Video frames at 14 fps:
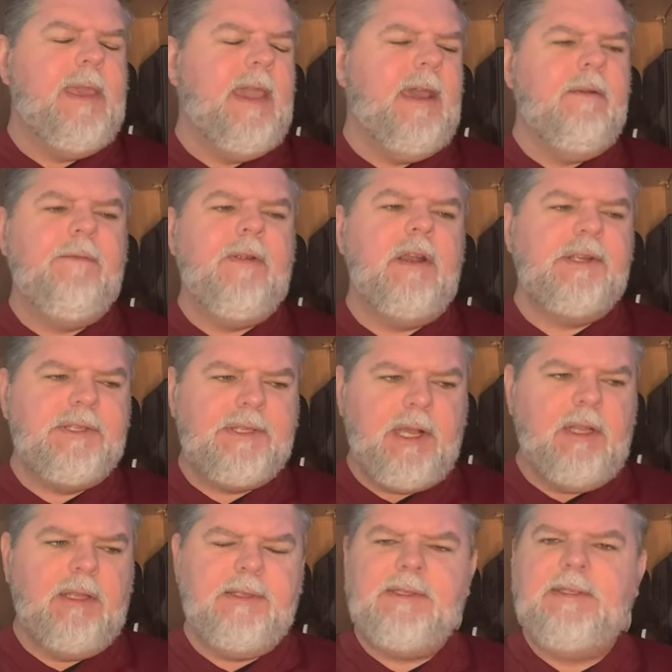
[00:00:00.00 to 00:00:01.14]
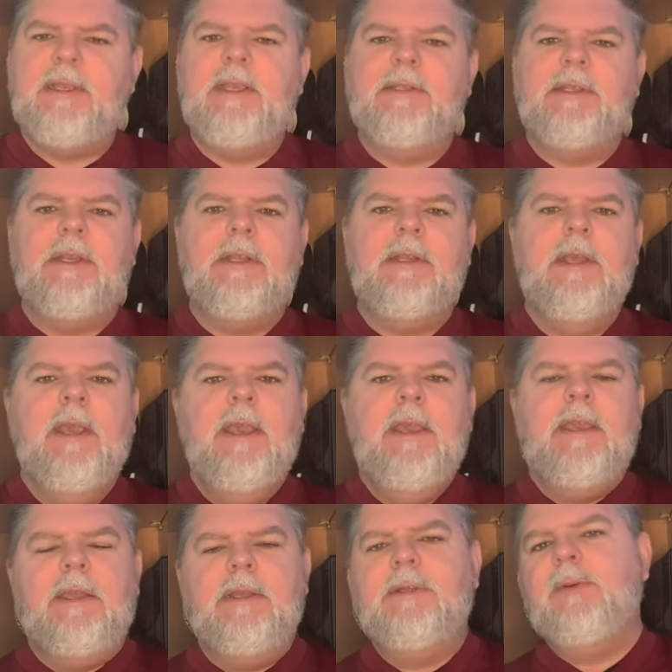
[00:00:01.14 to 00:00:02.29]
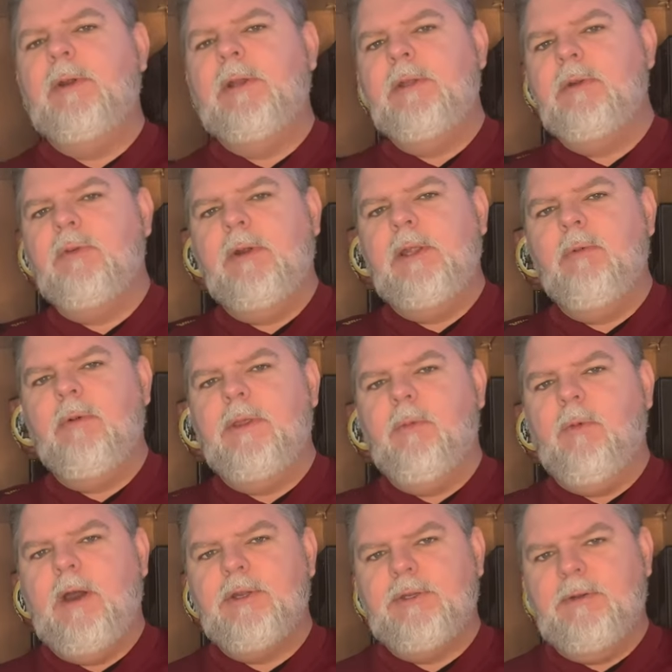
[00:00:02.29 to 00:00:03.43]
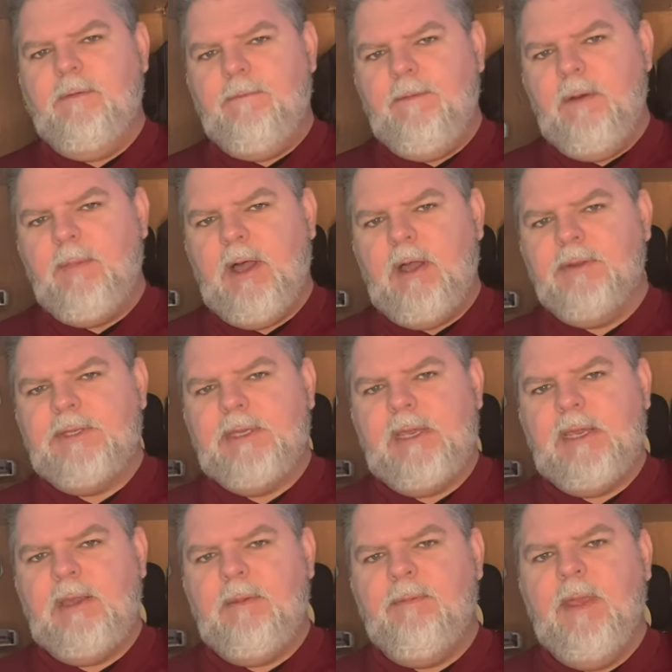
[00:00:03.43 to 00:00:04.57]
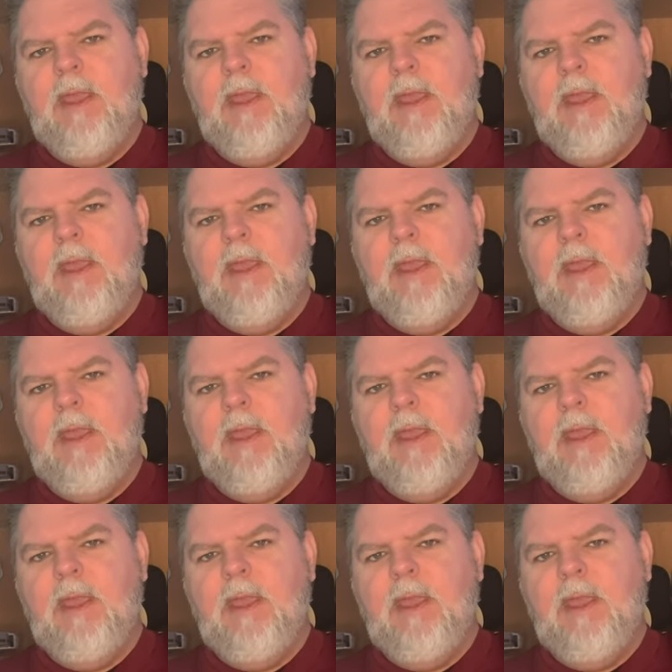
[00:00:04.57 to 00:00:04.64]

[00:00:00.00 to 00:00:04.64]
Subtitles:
He had a very solid season in 2020 with the Washington football team,